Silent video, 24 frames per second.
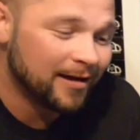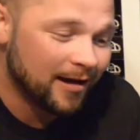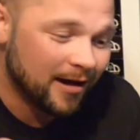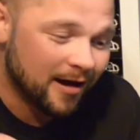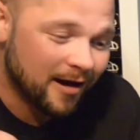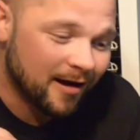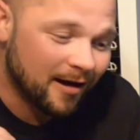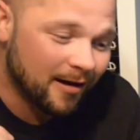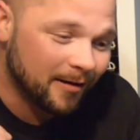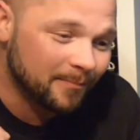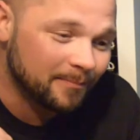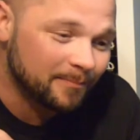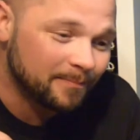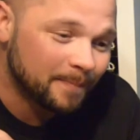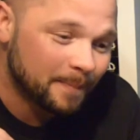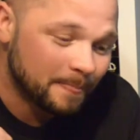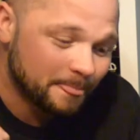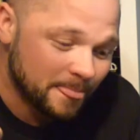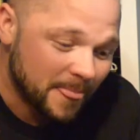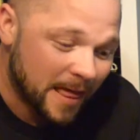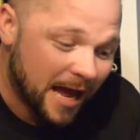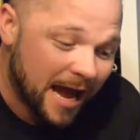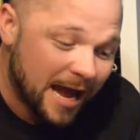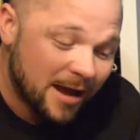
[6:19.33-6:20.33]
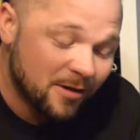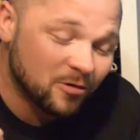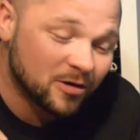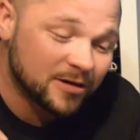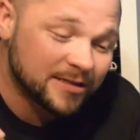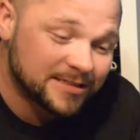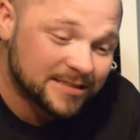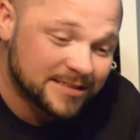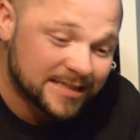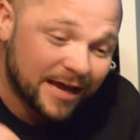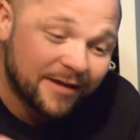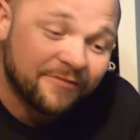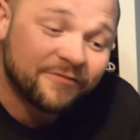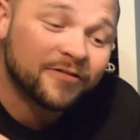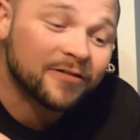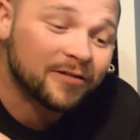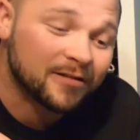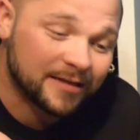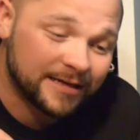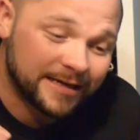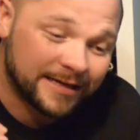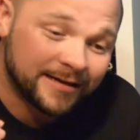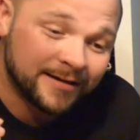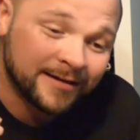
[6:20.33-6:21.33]
I would
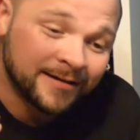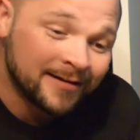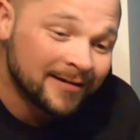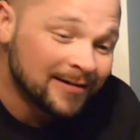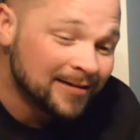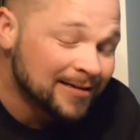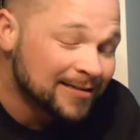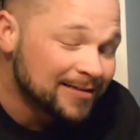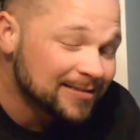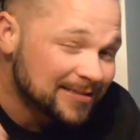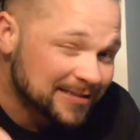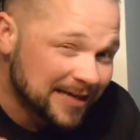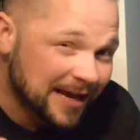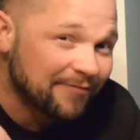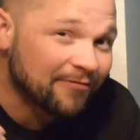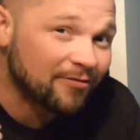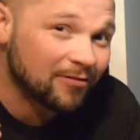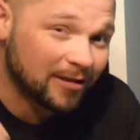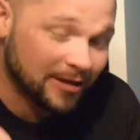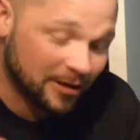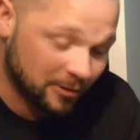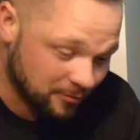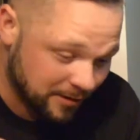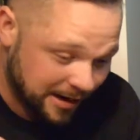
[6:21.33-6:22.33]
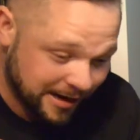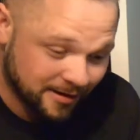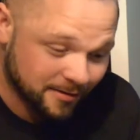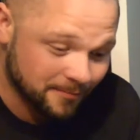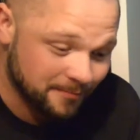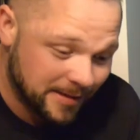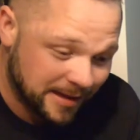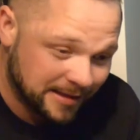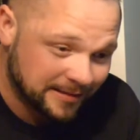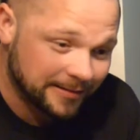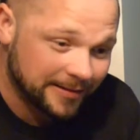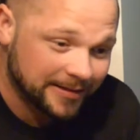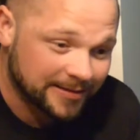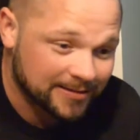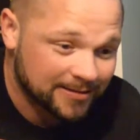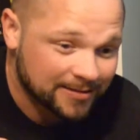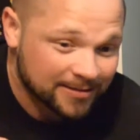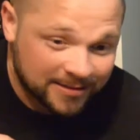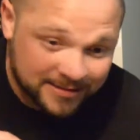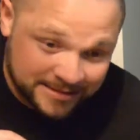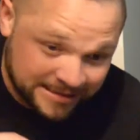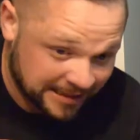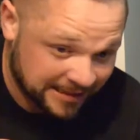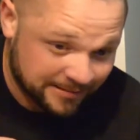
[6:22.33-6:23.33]
definitely recommend
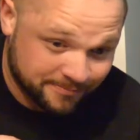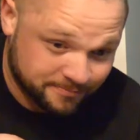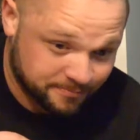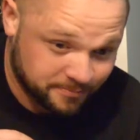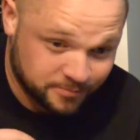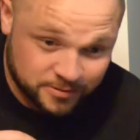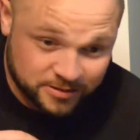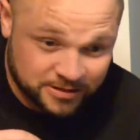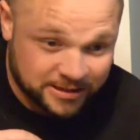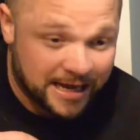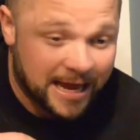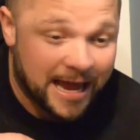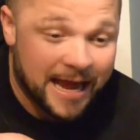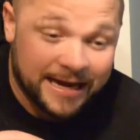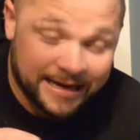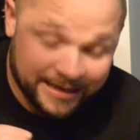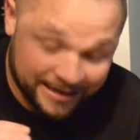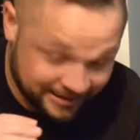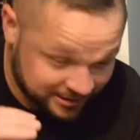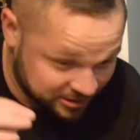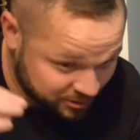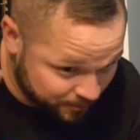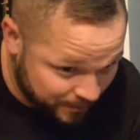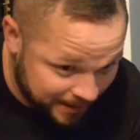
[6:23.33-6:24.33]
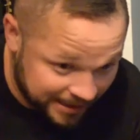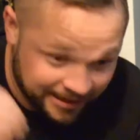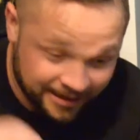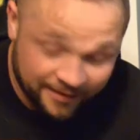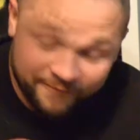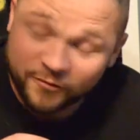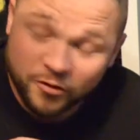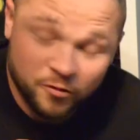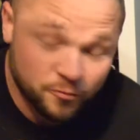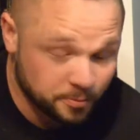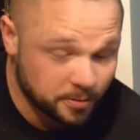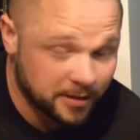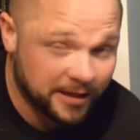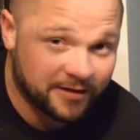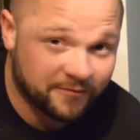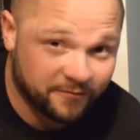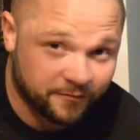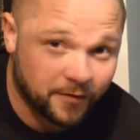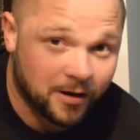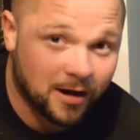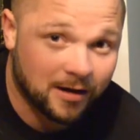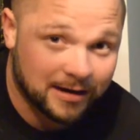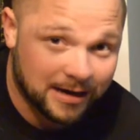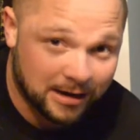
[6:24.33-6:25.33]
this to any. If you've played
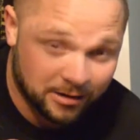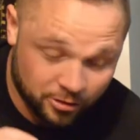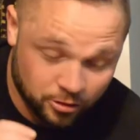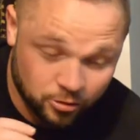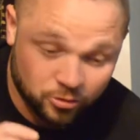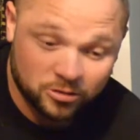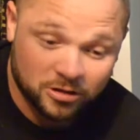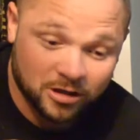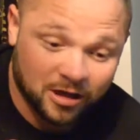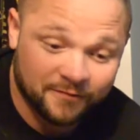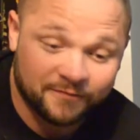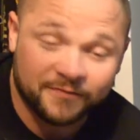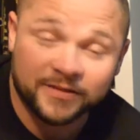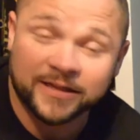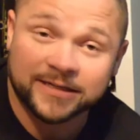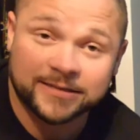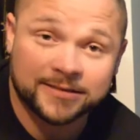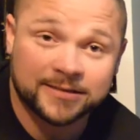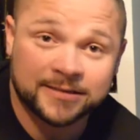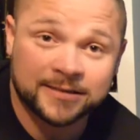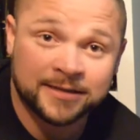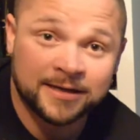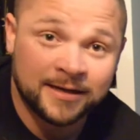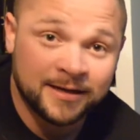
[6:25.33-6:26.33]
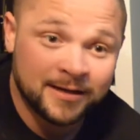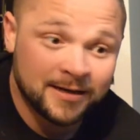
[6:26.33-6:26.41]
Fallout, you'll love this.